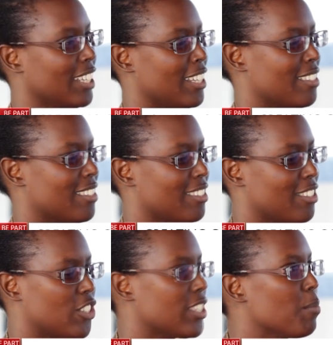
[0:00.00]
it
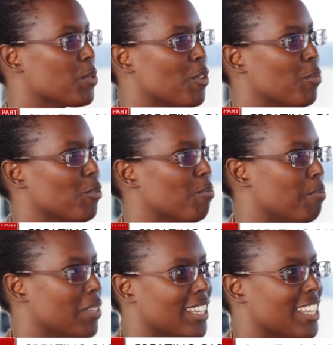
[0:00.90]
stems from the
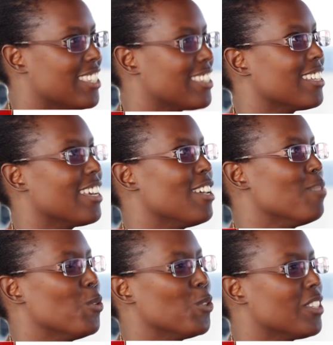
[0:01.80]
biggest
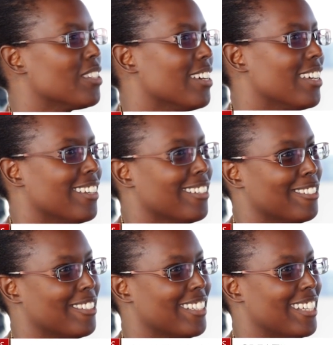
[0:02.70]
and most
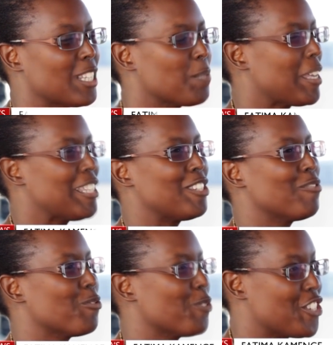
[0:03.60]

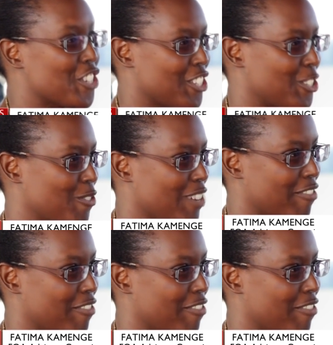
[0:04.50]
expensive riches of